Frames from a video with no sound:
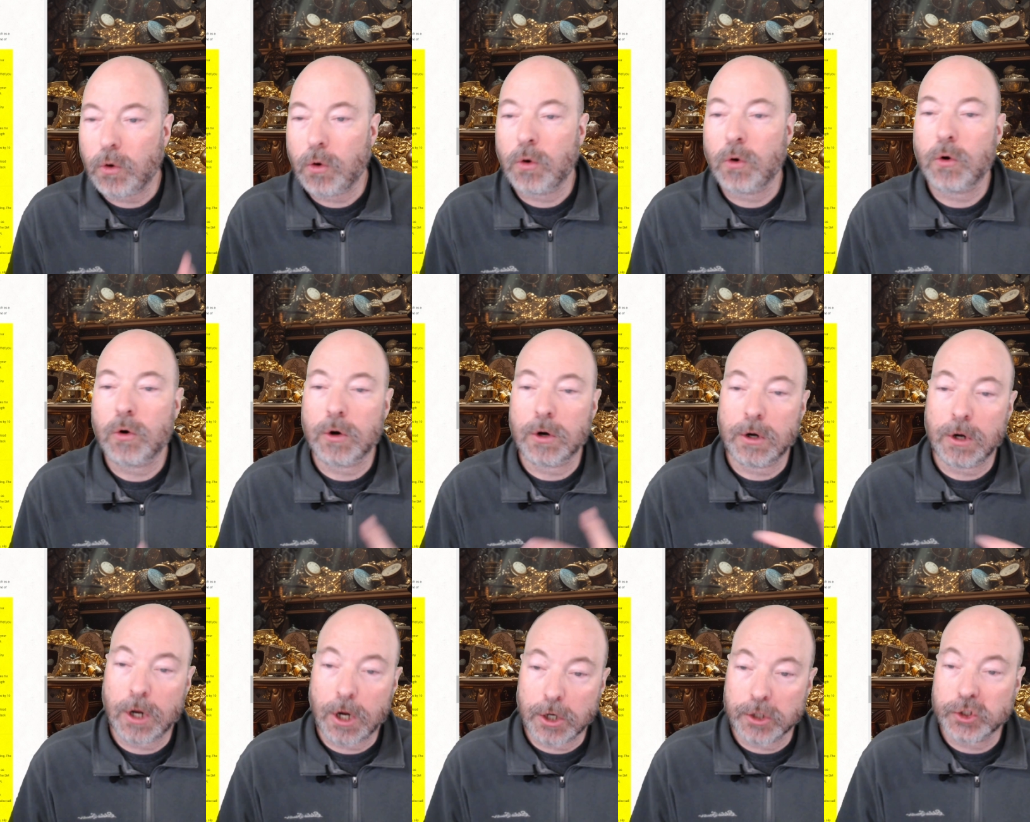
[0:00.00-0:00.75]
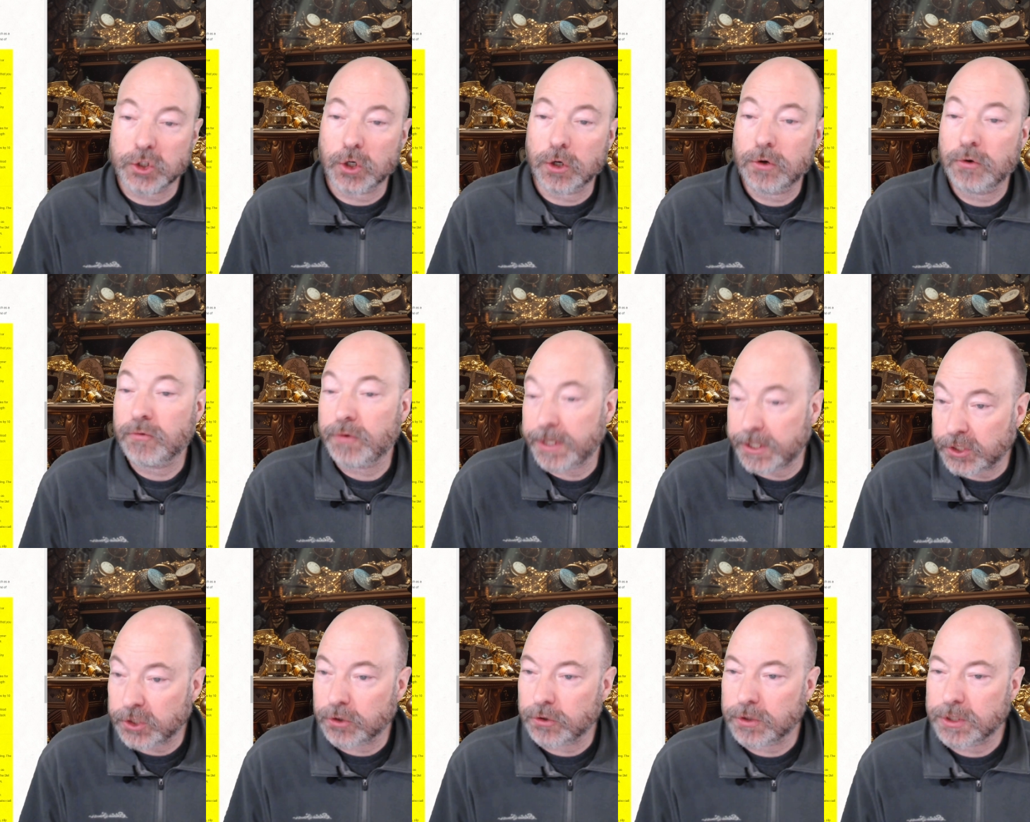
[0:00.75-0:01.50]
or larger
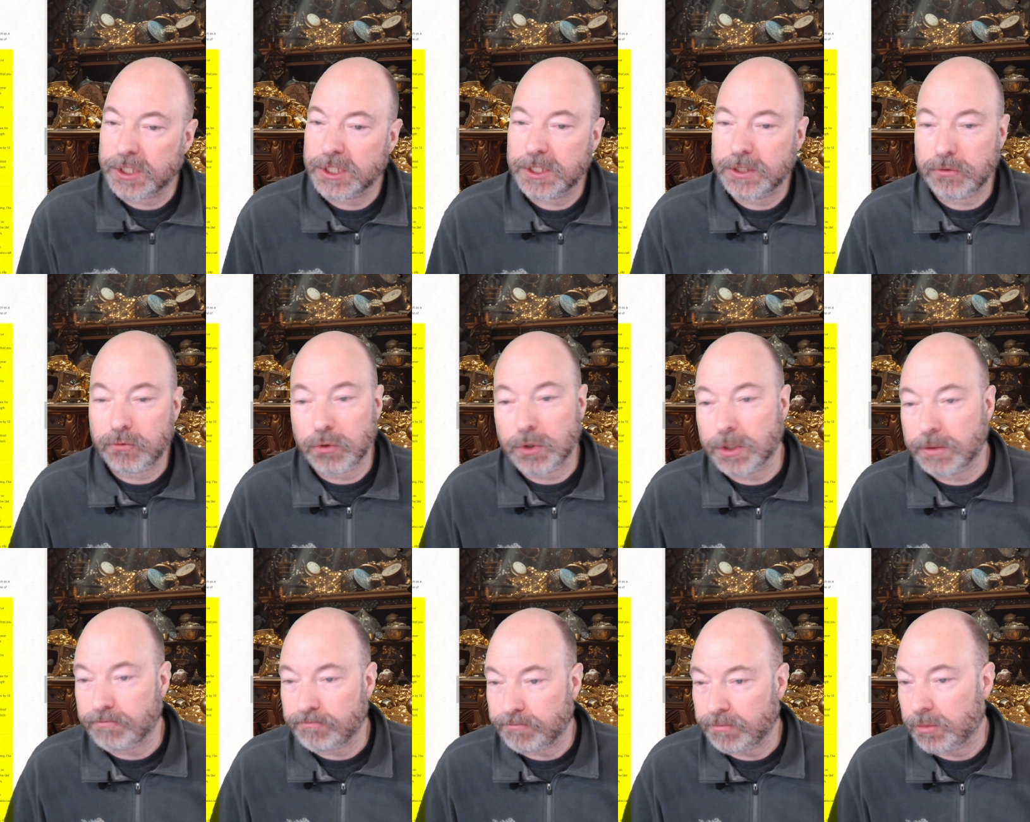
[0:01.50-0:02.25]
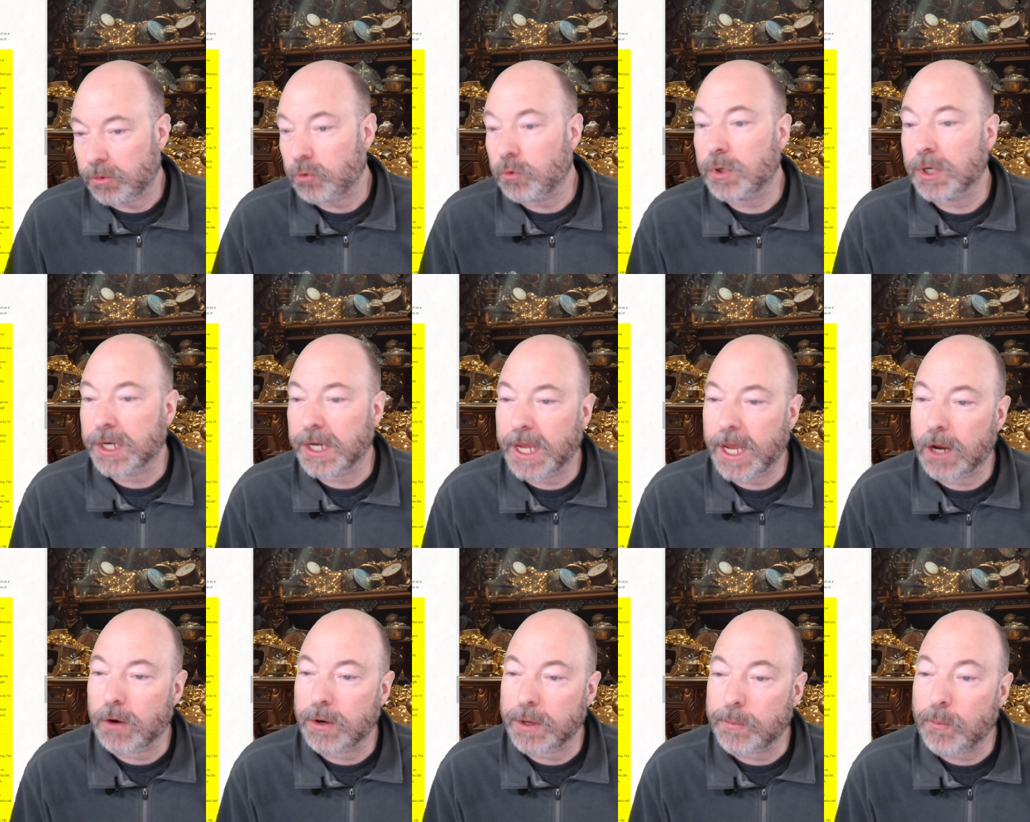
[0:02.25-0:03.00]
creatures who can
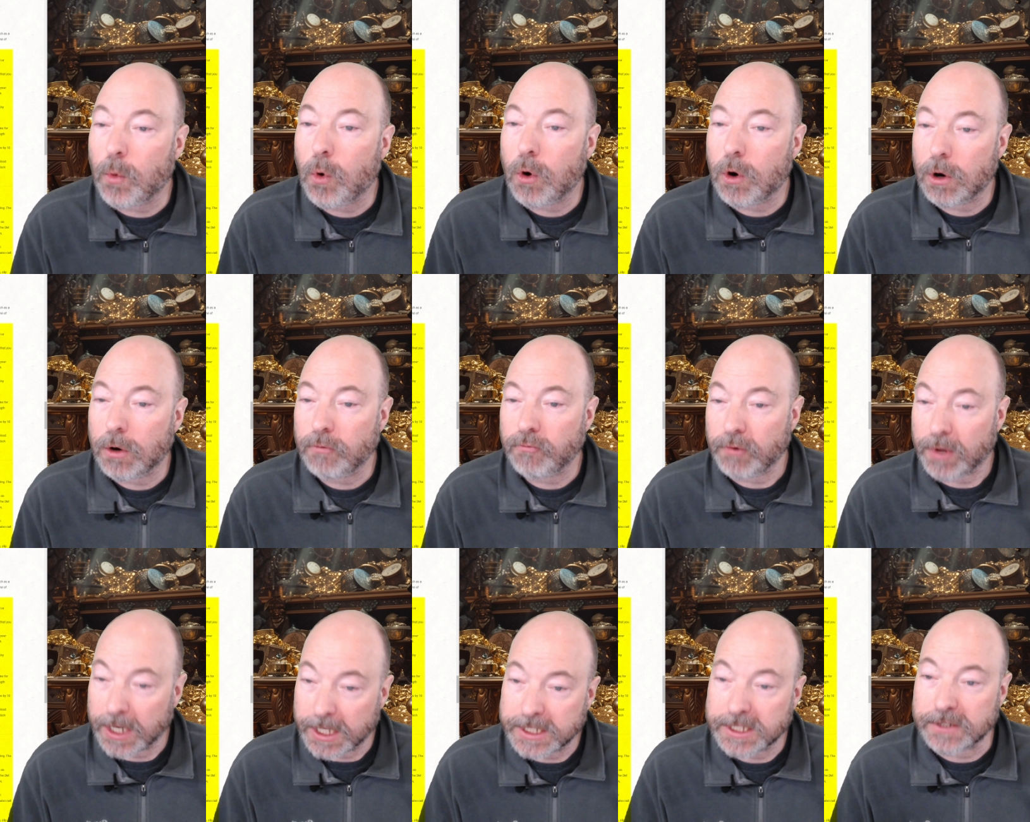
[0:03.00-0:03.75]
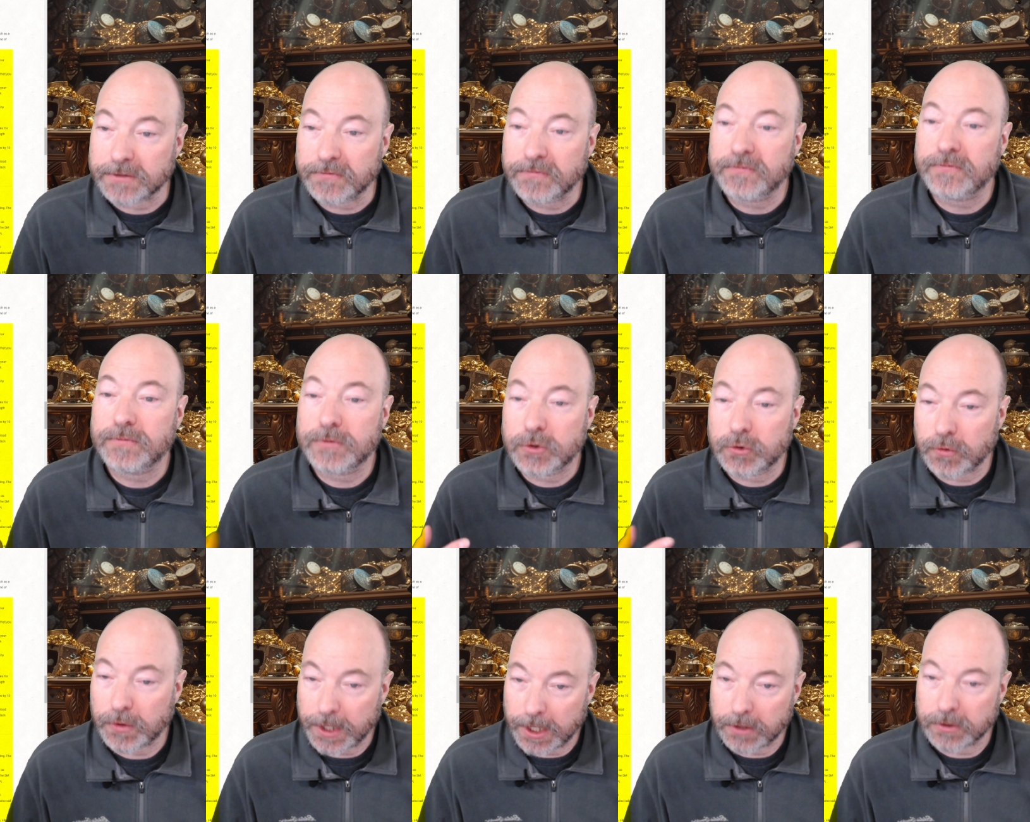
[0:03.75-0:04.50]
carry more relative
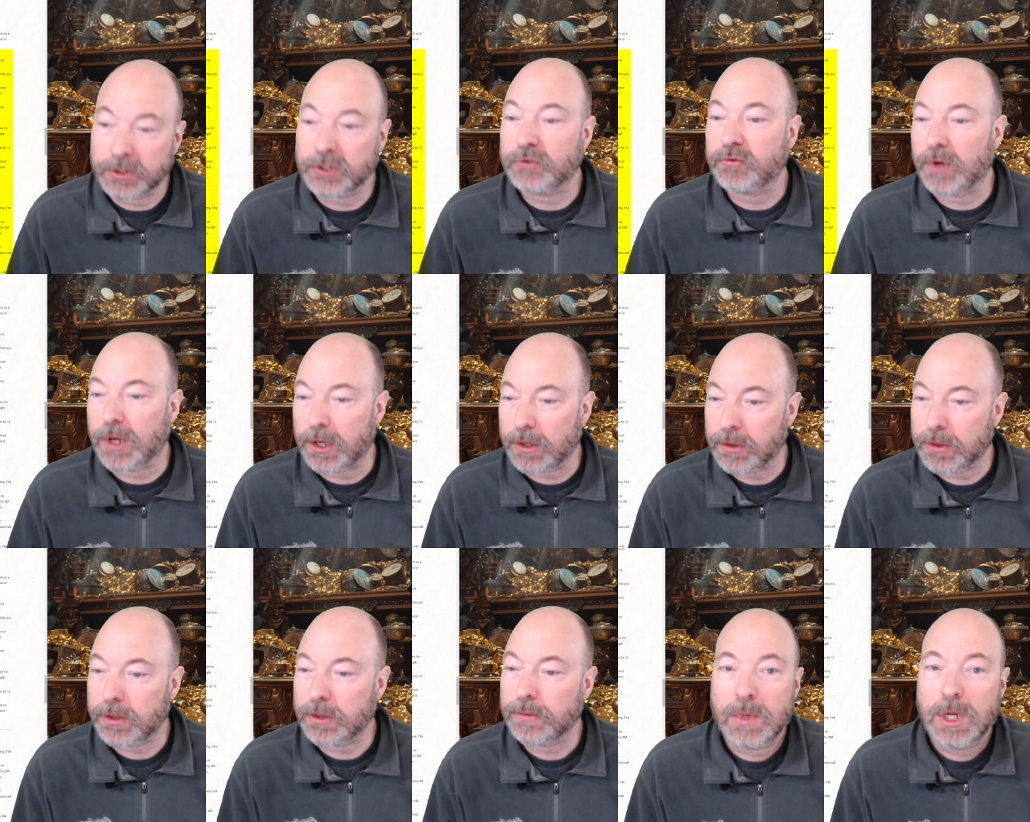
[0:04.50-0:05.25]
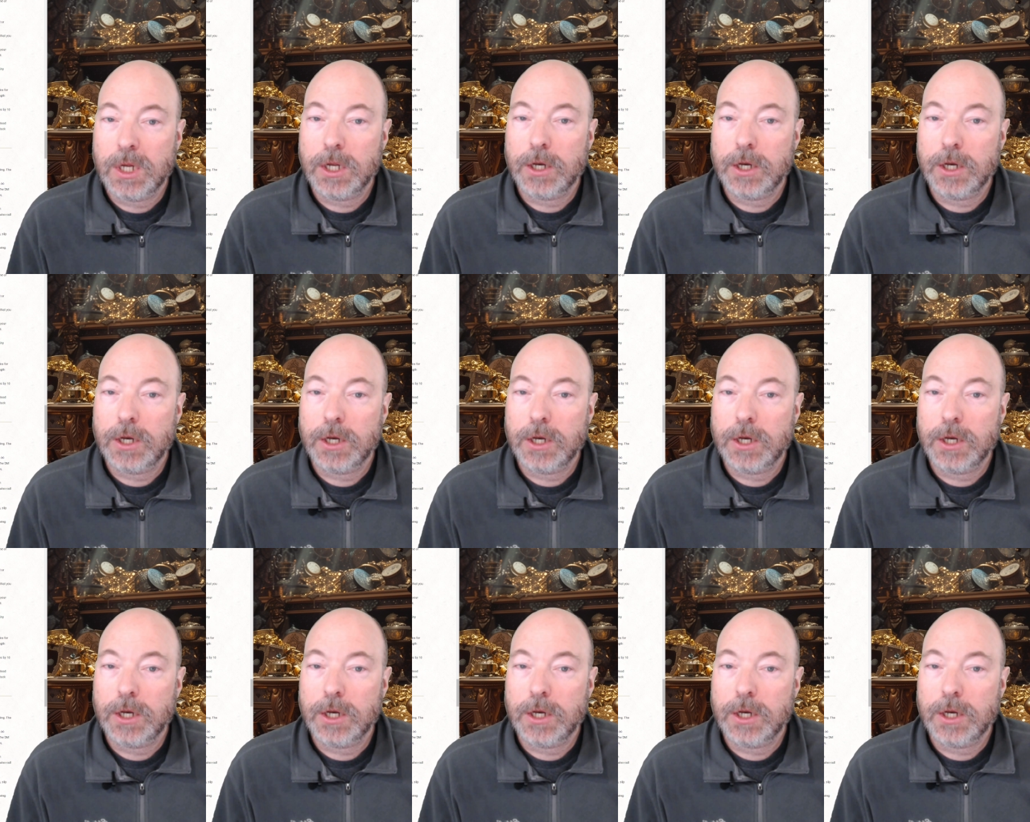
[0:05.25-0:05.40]
to their strength.